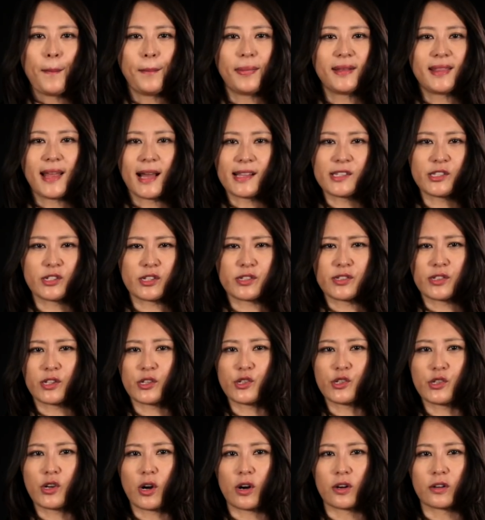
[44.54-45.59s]
But that's just the
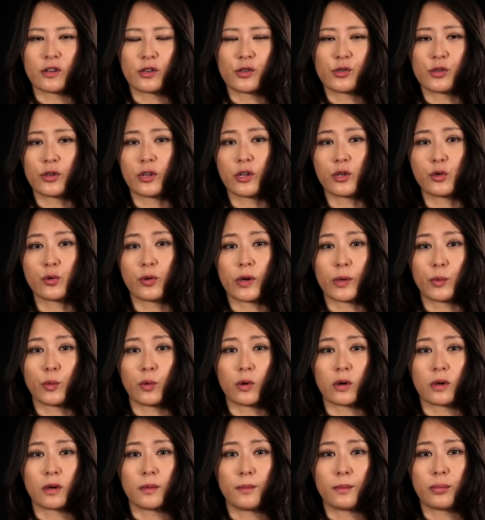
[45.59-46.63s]
start should a trade
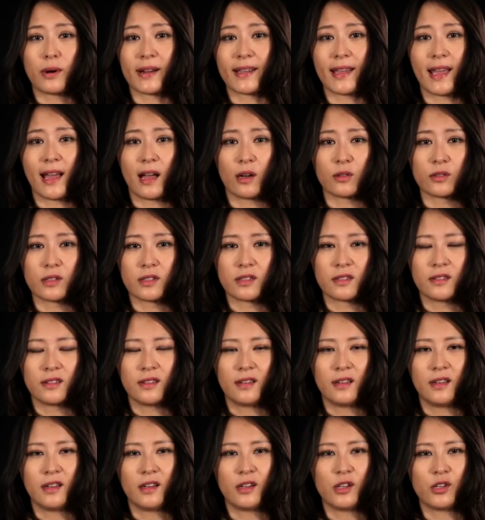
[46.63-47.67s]
war break out.
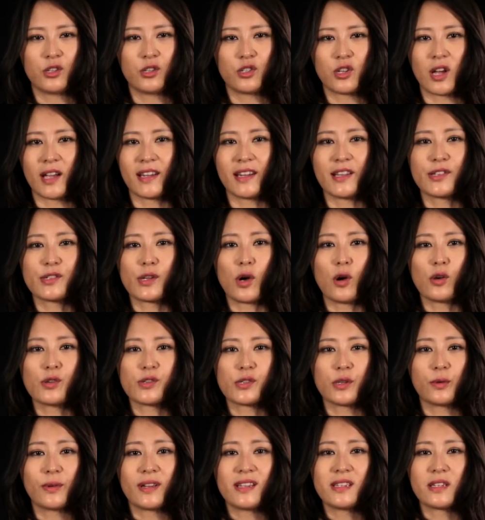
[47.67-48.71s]
China is
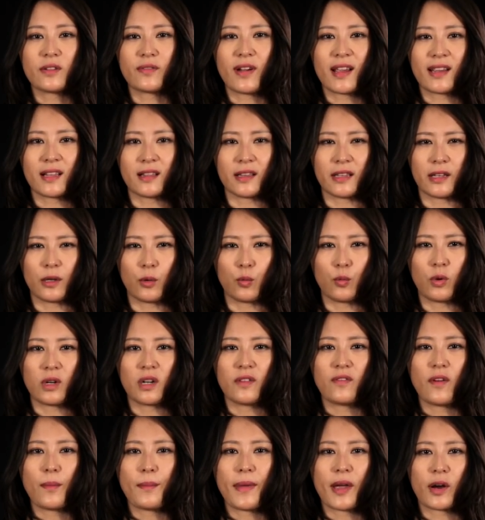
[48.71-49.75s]
also indirectly one
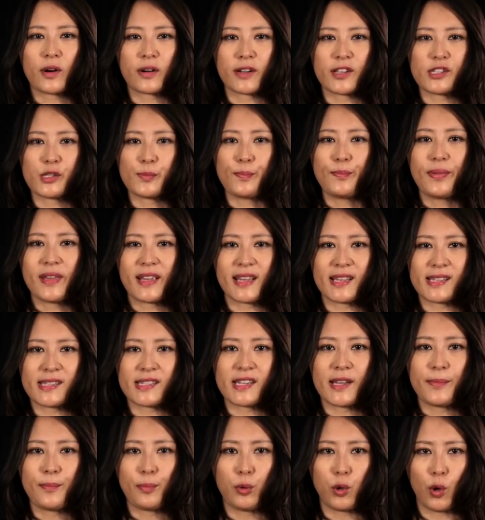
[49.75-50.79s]
of America's biggest
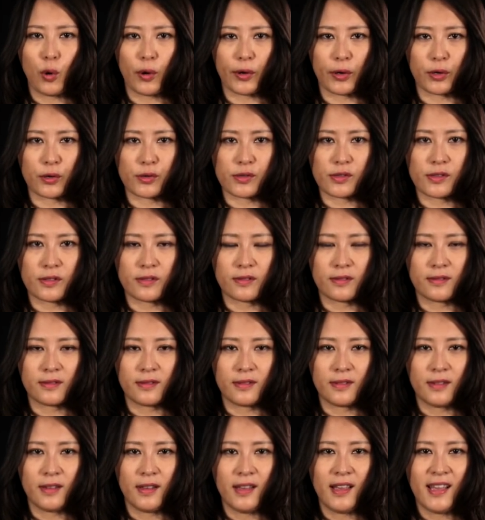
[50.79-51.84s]
employers.
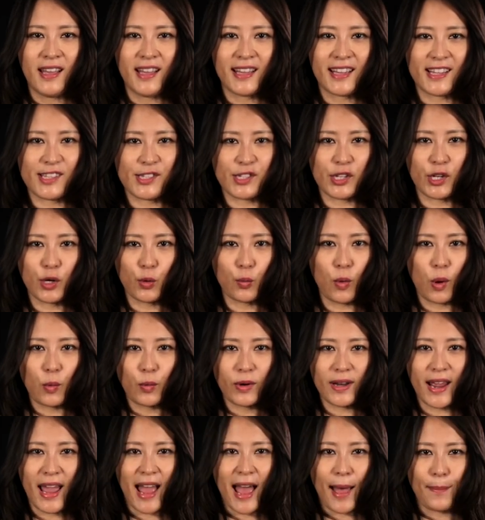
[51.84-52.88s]
Consider what would
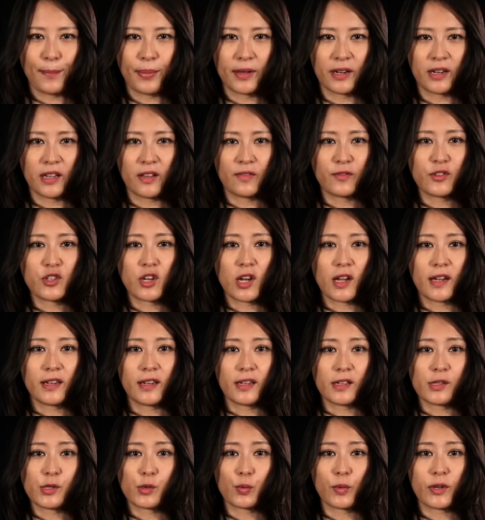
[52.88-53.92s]
happen if
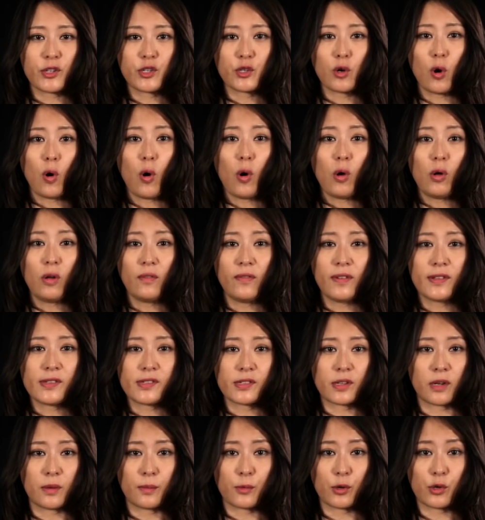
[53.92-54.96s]
China switched all of its
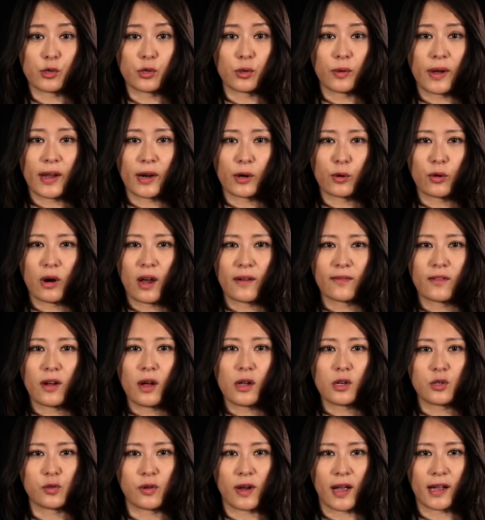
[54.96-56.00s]
commercial aircraft
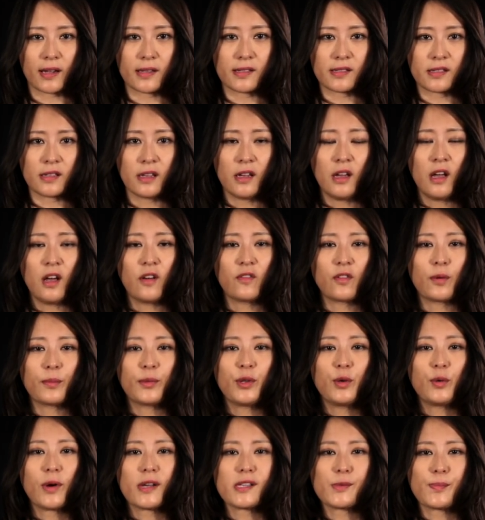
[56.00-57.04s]
contracts from
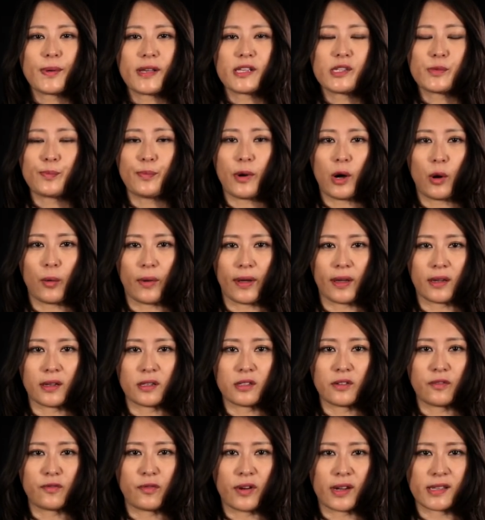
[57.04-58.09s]
US-based Boeing
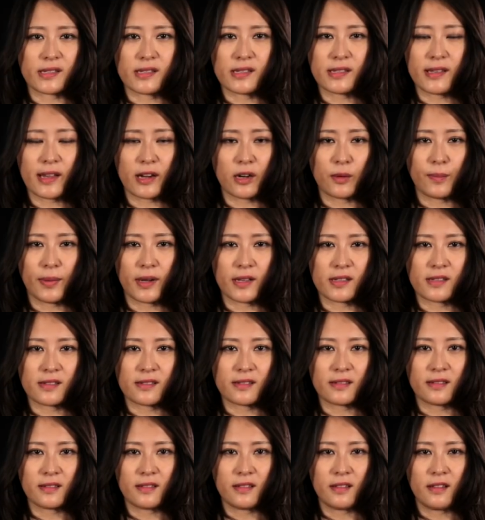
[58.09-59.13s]
to France's Airbus.